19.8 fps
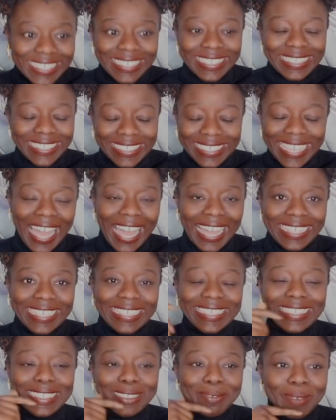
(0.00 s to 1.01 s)
is it.
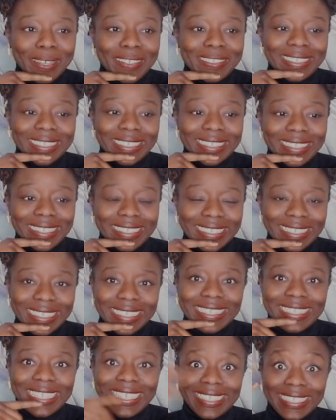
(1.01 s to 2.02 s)
This
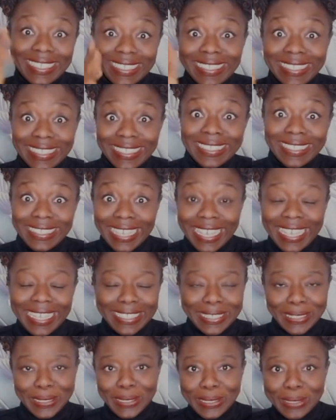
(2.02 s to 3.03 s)
is the date.
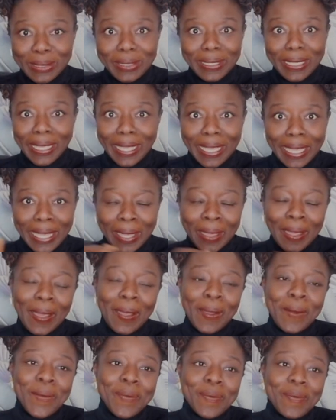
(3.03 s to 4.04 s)
This is the year.
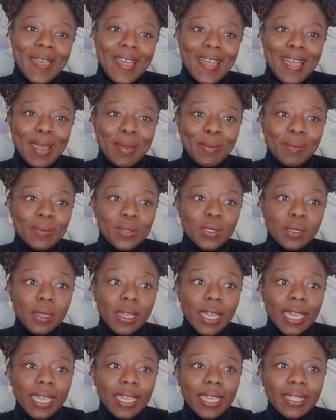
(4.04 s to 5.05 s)
So
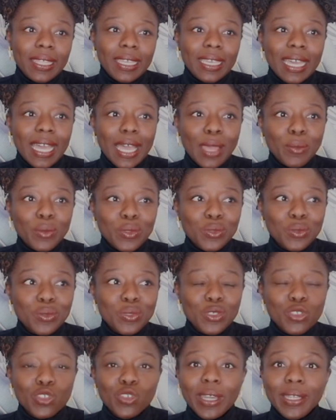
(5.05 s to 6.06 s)
I think I was
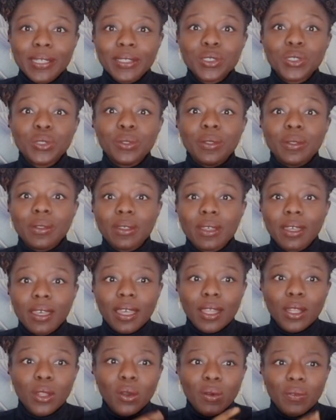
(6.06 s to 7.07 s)
also trying to do
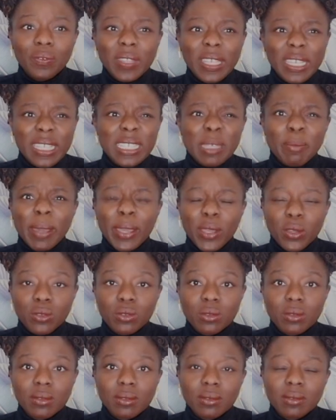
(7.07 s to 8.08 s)
a lot of things in
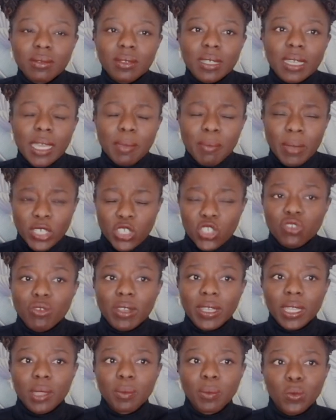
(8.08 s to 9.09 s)
my
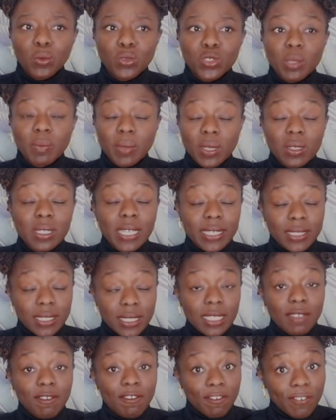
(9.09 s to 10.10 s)
strength, but also because I
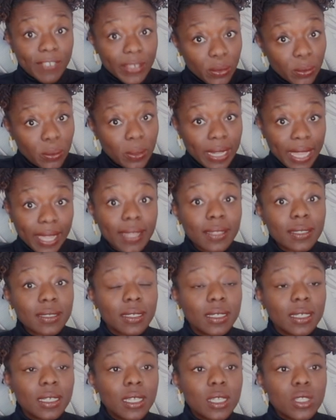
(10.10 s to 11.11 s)
did feel led
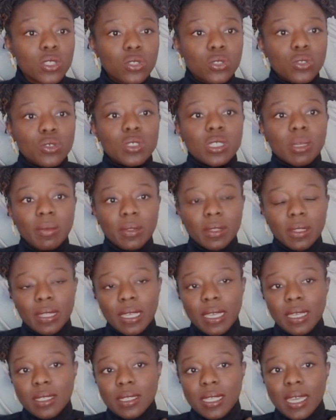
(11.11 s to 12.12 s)
to do some of the
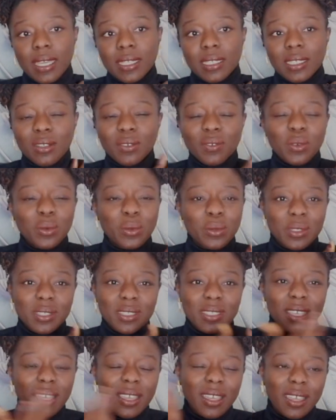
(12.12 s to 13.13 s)
things that I did. Of
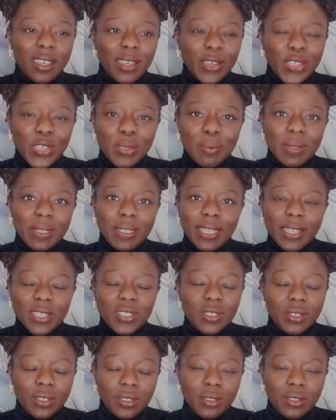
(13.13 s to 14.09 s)
course, human nature,